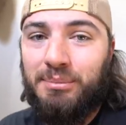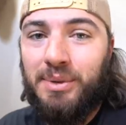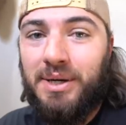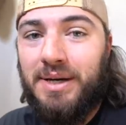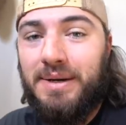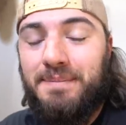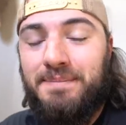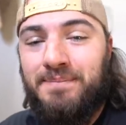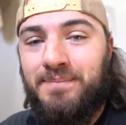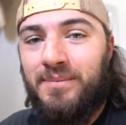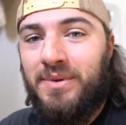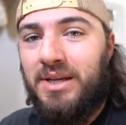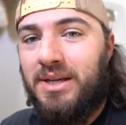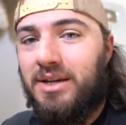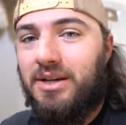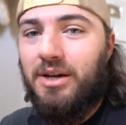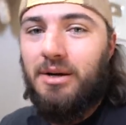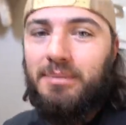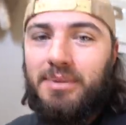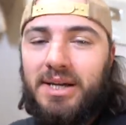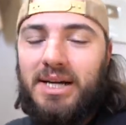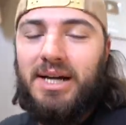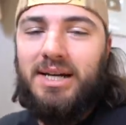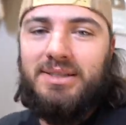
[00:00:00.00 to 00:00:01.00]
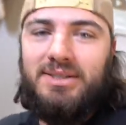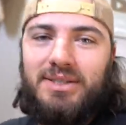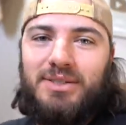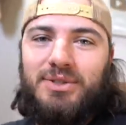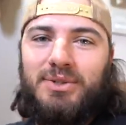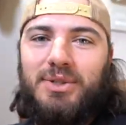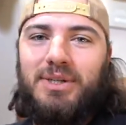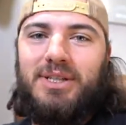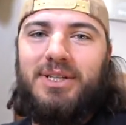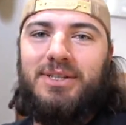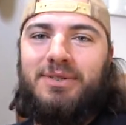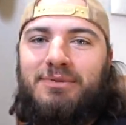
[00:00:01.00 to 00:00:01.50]
But hope you guys
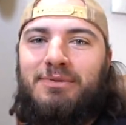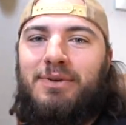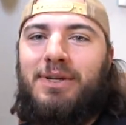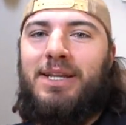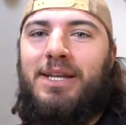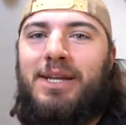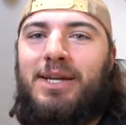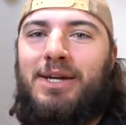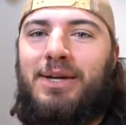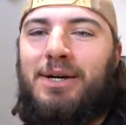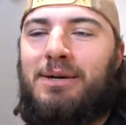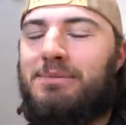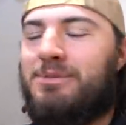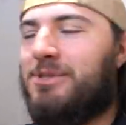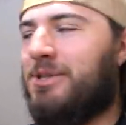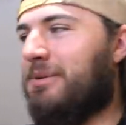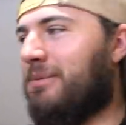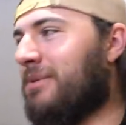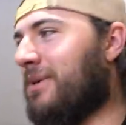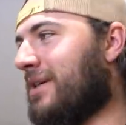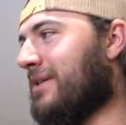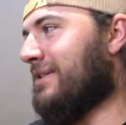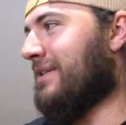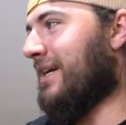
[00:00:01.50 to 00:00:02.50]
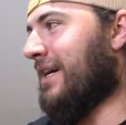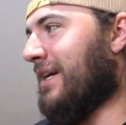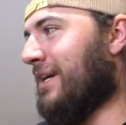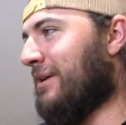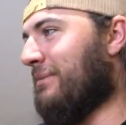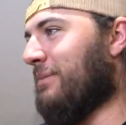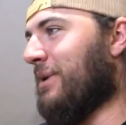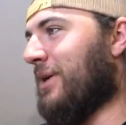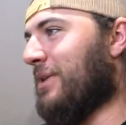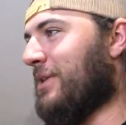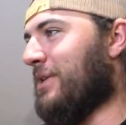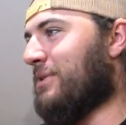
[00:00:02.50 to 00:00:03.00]
enjoyed this video. I'm super excited
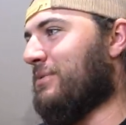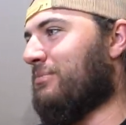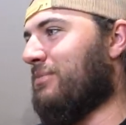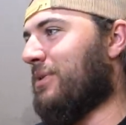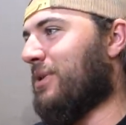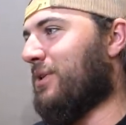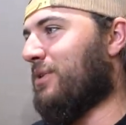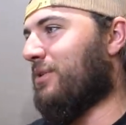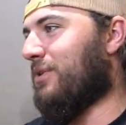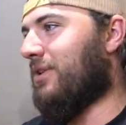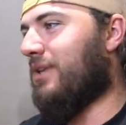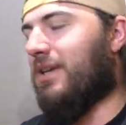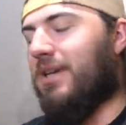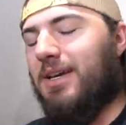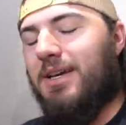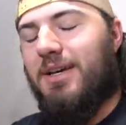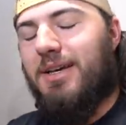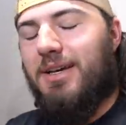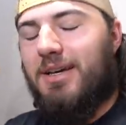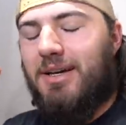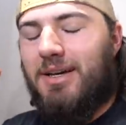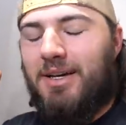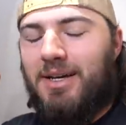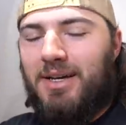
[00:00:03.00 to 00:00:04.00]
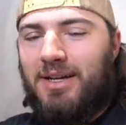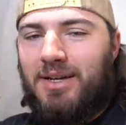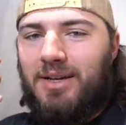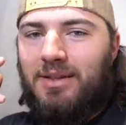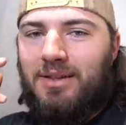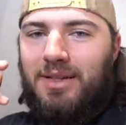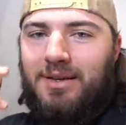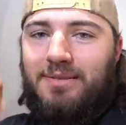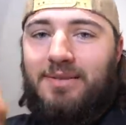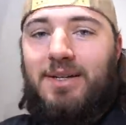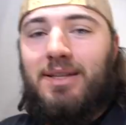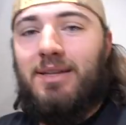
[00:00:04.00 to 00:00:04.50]
about this build. Uh, y'all
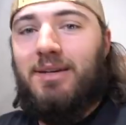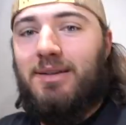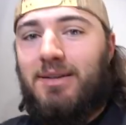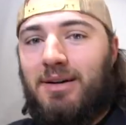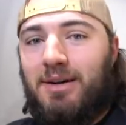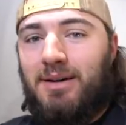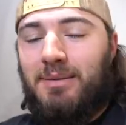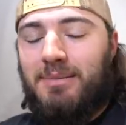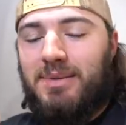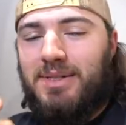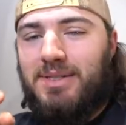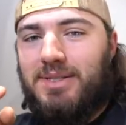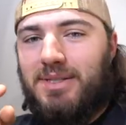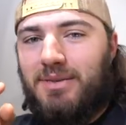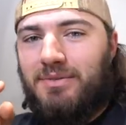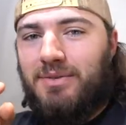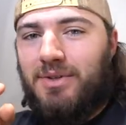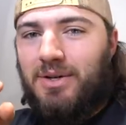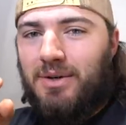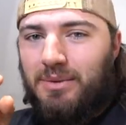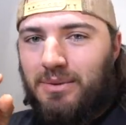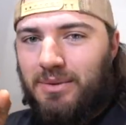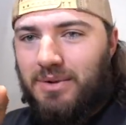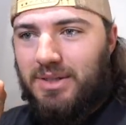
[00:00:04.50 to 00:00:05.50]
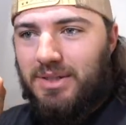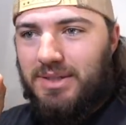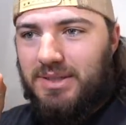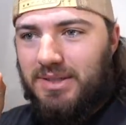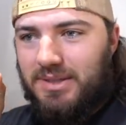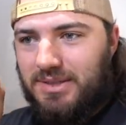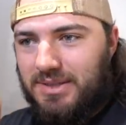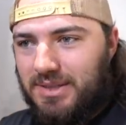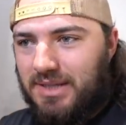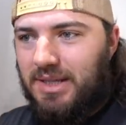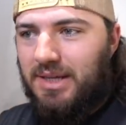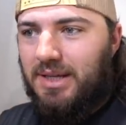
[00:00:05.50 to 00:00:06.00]
leave it in the comments if y'all want to
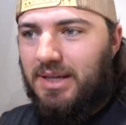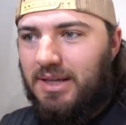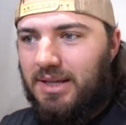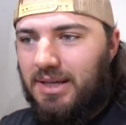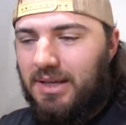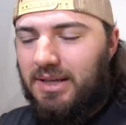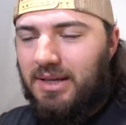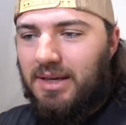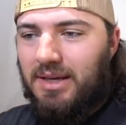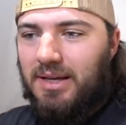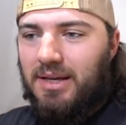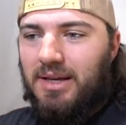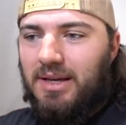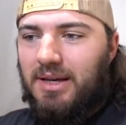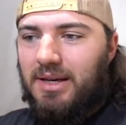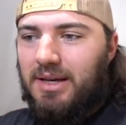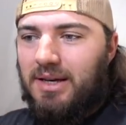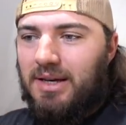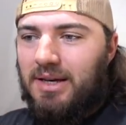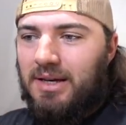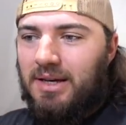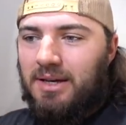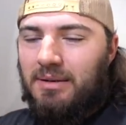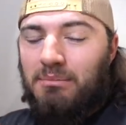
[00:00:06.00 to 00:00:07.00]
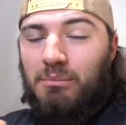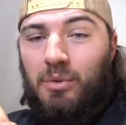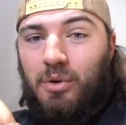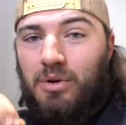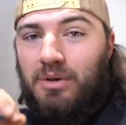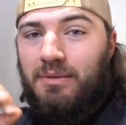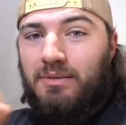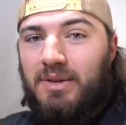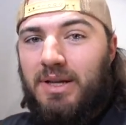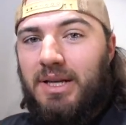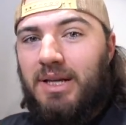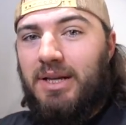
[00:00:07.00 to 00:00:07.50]
see uh,
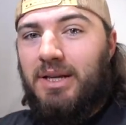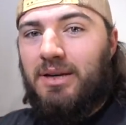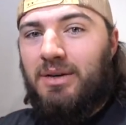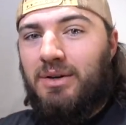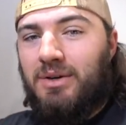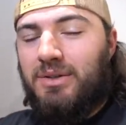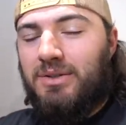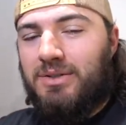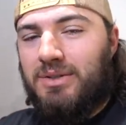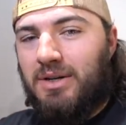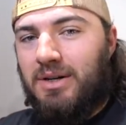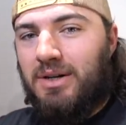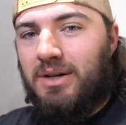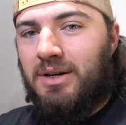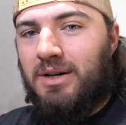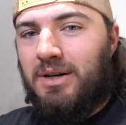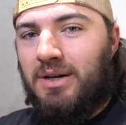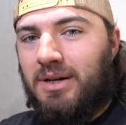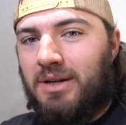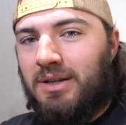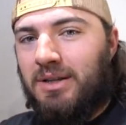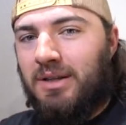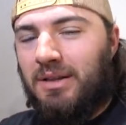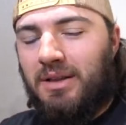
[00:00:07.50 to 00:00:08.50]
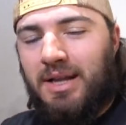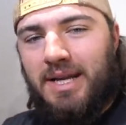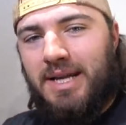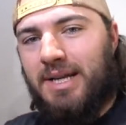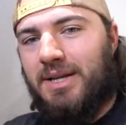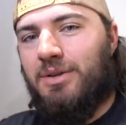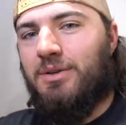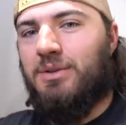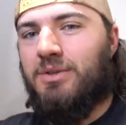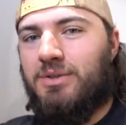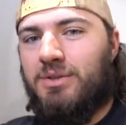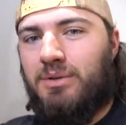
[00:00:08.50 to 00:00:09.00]
more videos on the
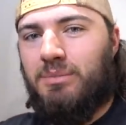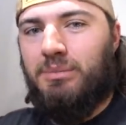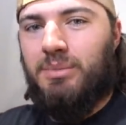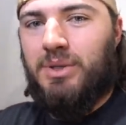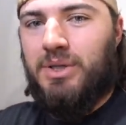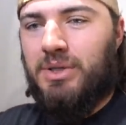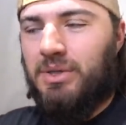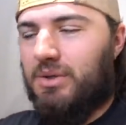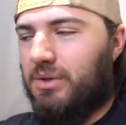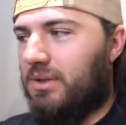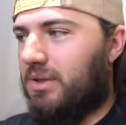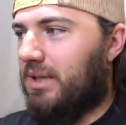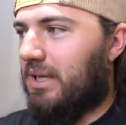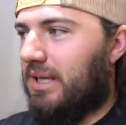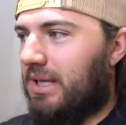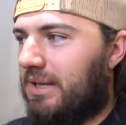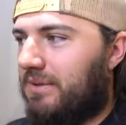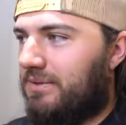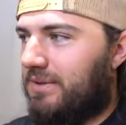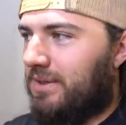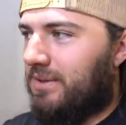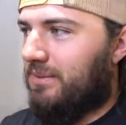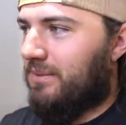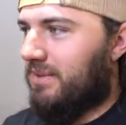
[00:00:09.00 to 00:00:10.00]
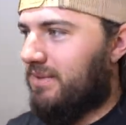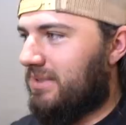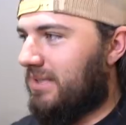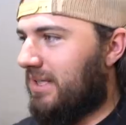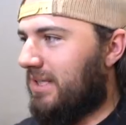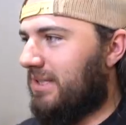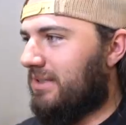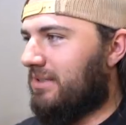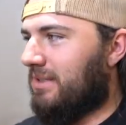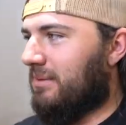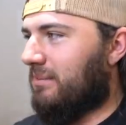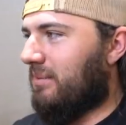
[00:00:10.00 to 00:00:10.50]
Land Cruiser build, and if y'all wanna
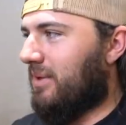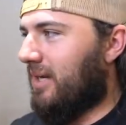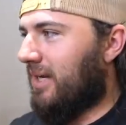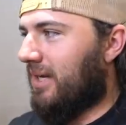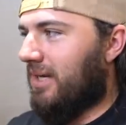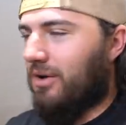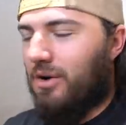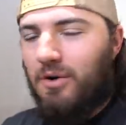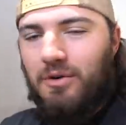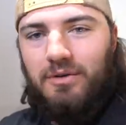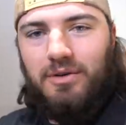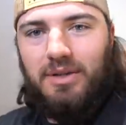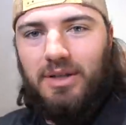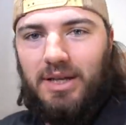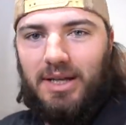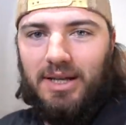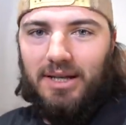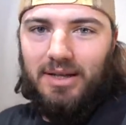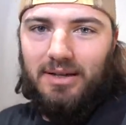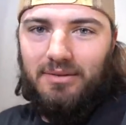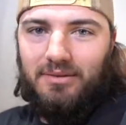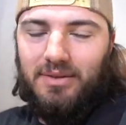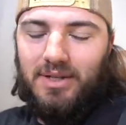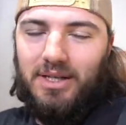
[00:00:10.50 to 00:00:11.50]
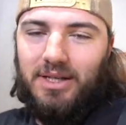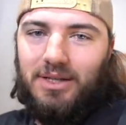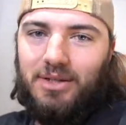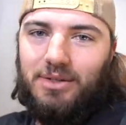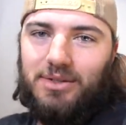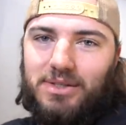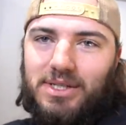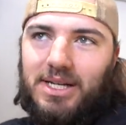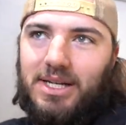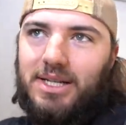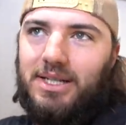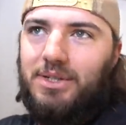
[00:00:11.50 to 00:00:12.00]
see some like overlanding
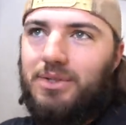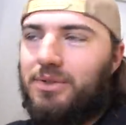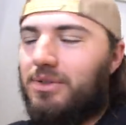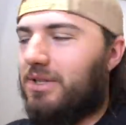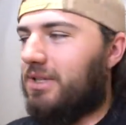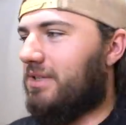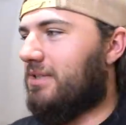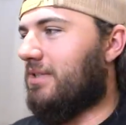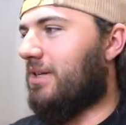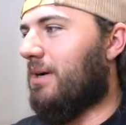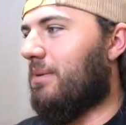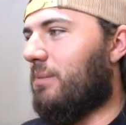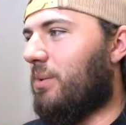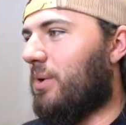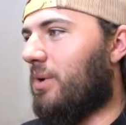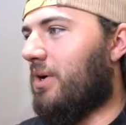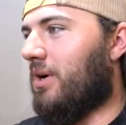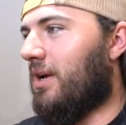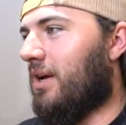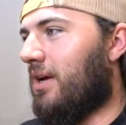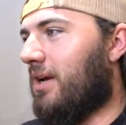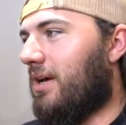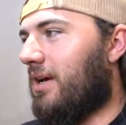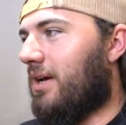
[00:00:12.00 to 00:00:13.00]
videos I can do this summer.